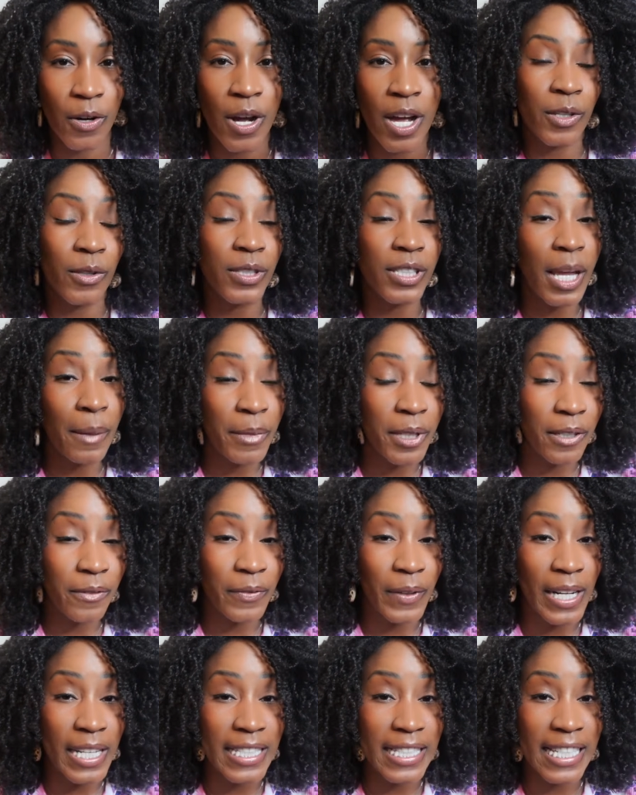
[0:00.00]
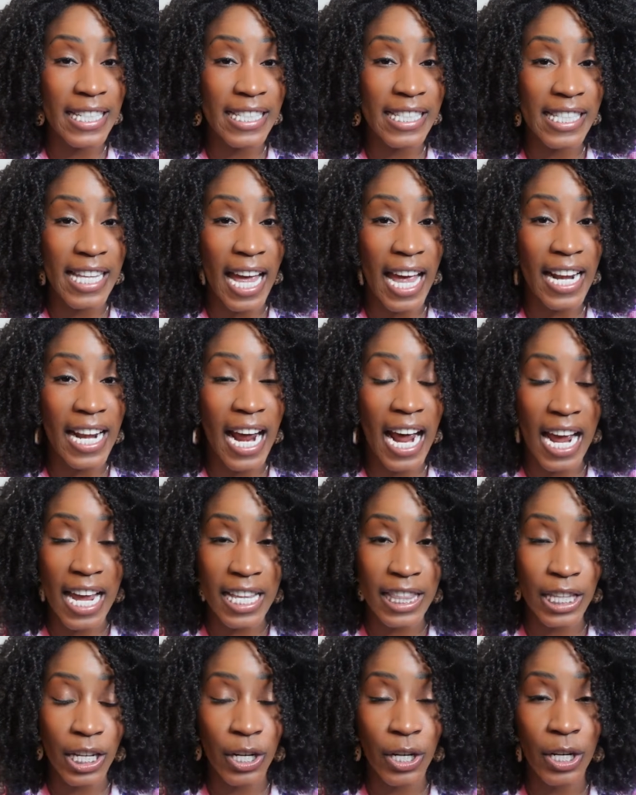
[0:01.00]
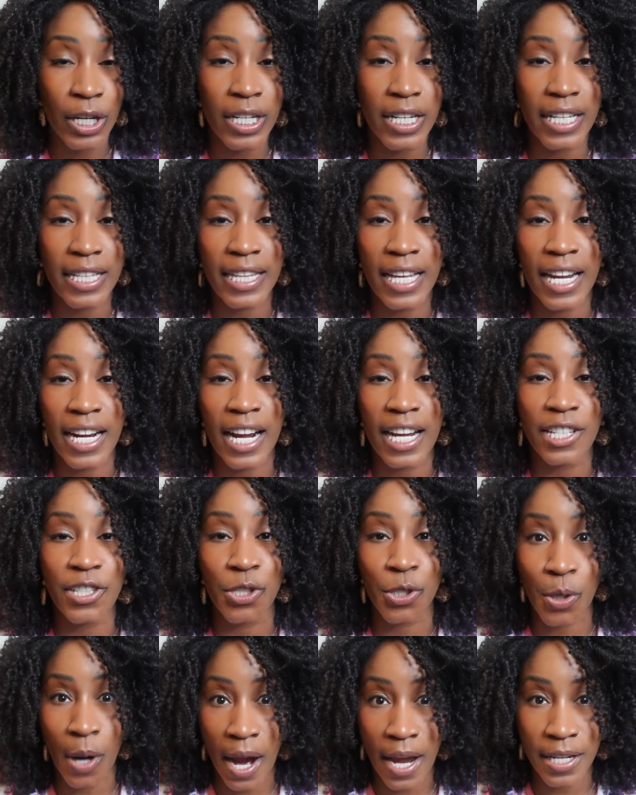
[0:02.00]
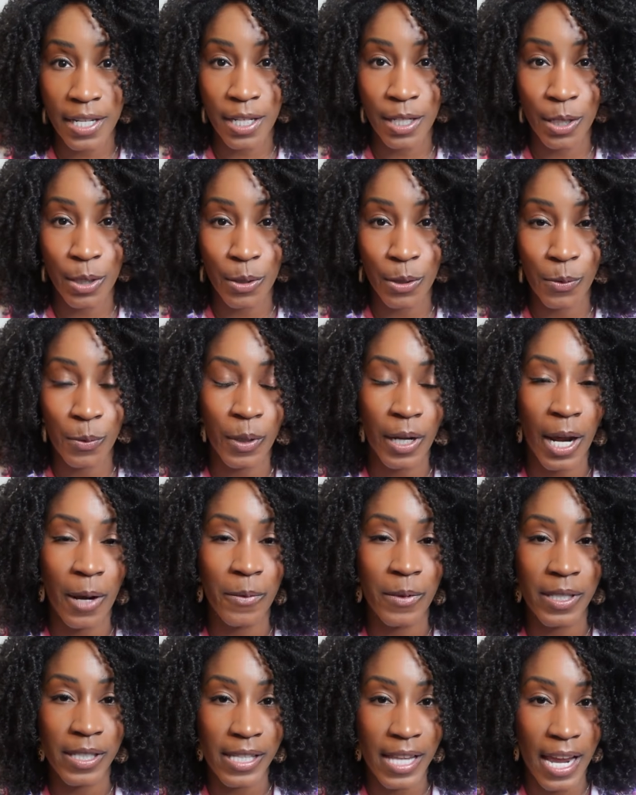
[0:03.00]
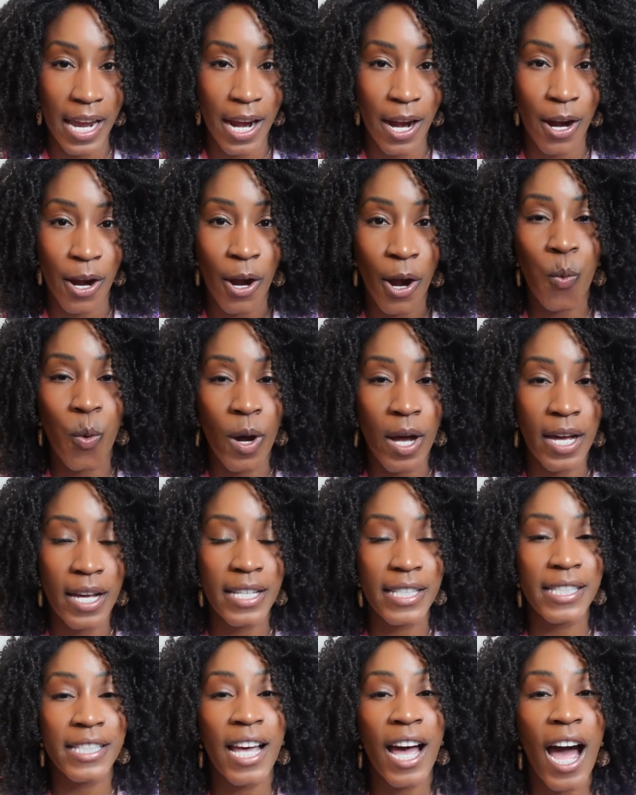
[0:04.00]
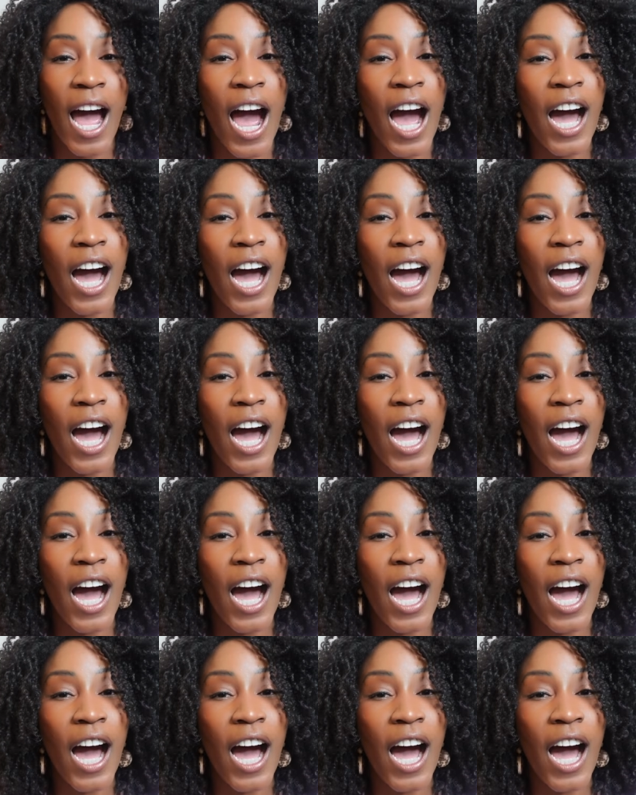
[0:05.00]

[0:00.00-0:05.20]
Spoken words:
So some of the phrases that I learned and that I tried to use when I was there was